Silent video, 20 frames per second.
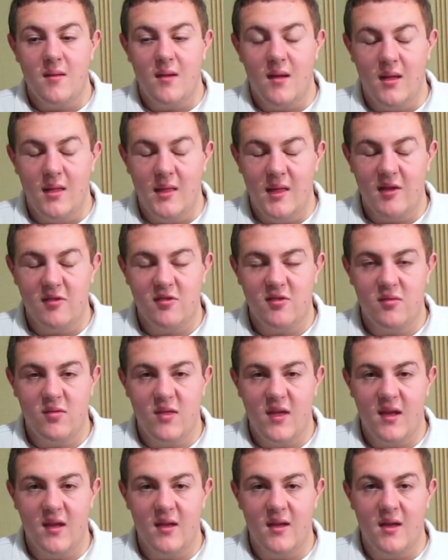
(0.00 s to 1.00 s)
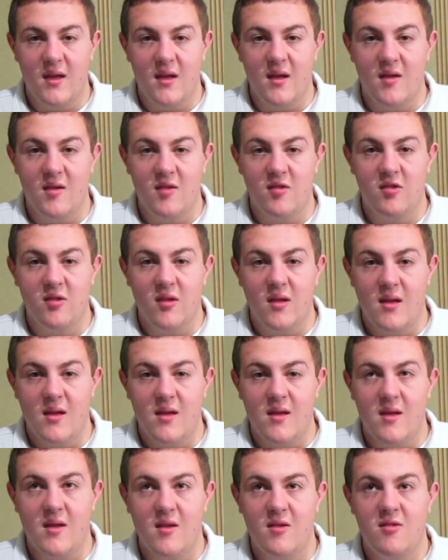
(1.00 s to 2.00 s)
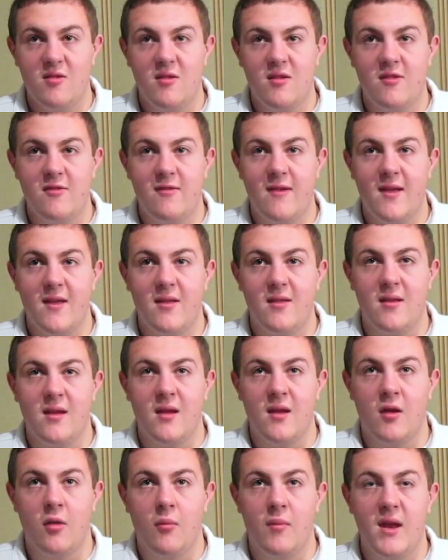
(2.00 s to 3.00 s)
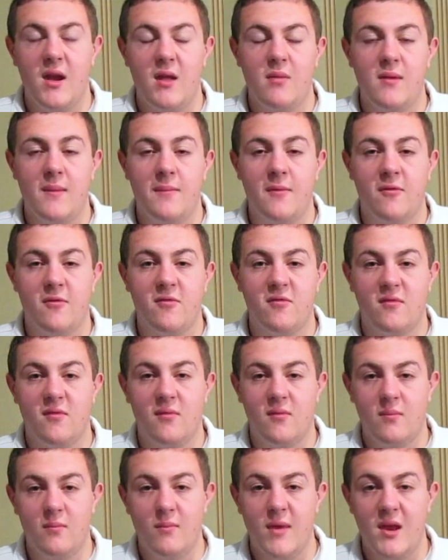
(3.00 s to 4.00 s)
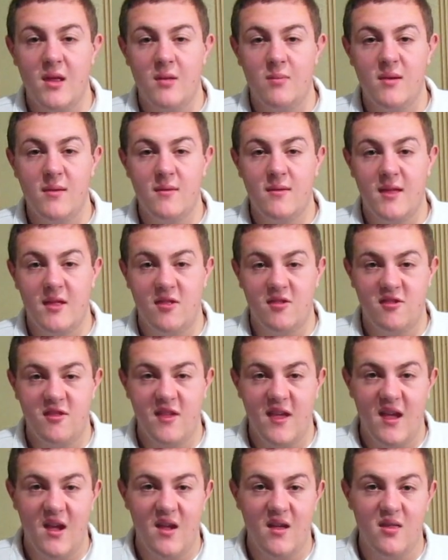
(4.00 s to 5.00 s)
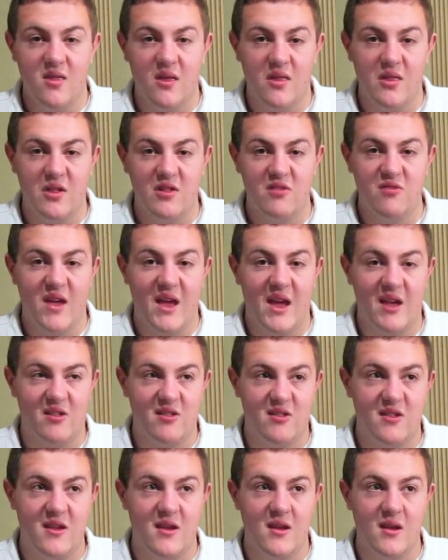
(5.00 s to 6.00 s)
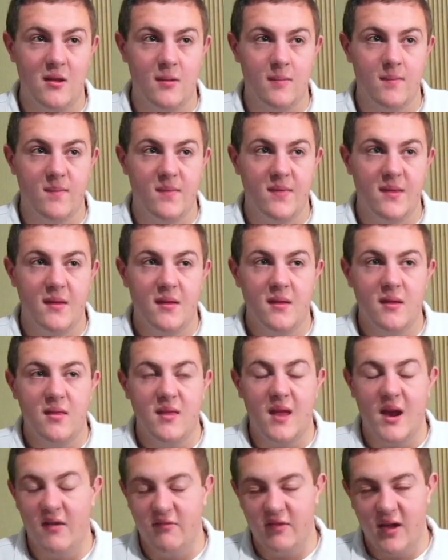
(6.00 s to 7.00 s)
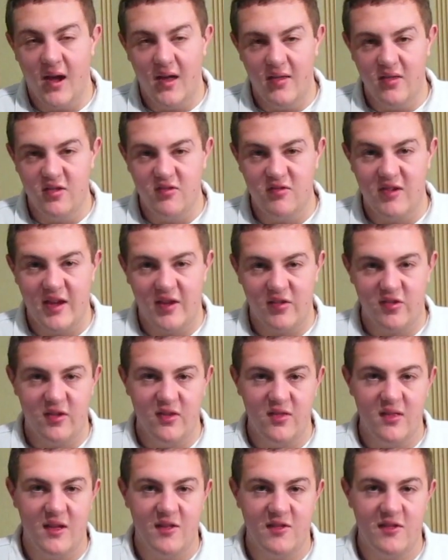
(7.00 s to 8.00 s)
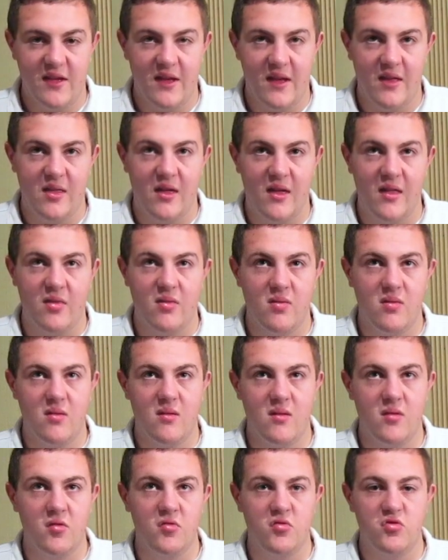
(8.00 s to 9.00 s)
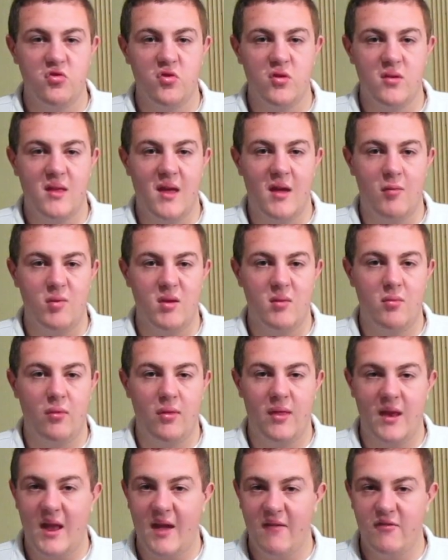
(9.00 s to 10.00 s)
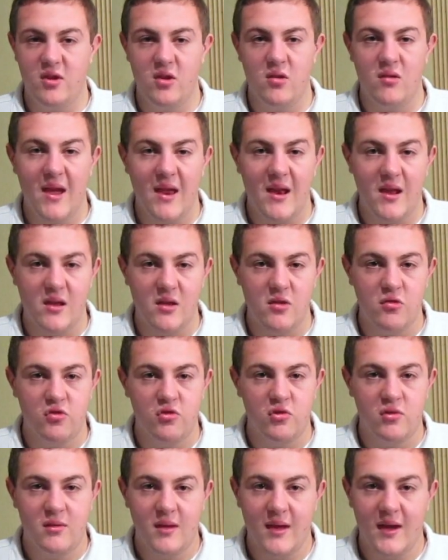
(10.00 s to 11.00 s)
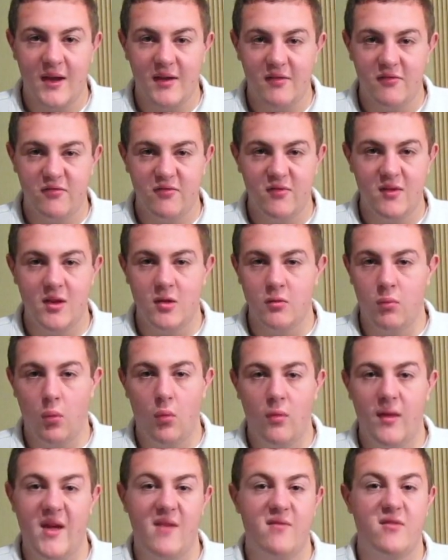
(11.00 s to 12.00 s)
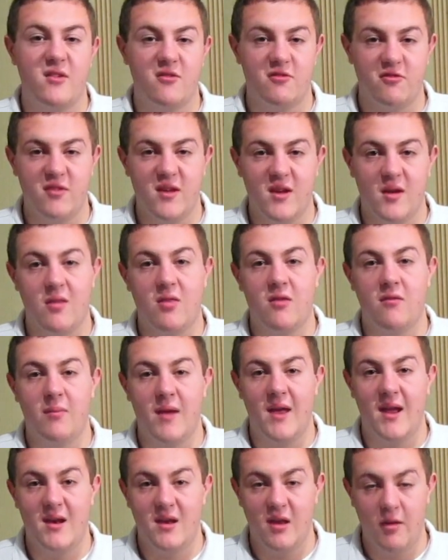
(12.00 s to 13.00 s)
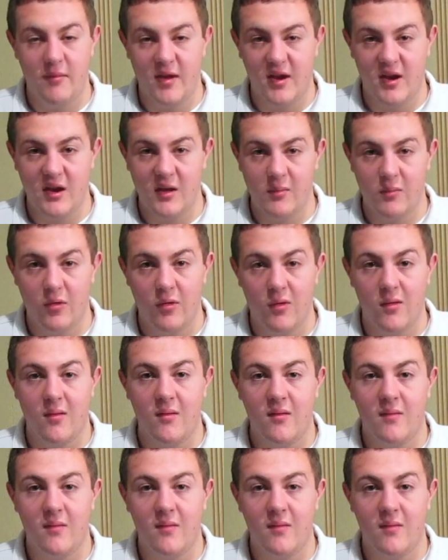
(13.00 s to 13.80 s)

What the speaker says: next thing is this, many people that say that this vaccine, that have gotten this vaccine, they say that people that after you get it, you won't have to fear the pandemic anymore.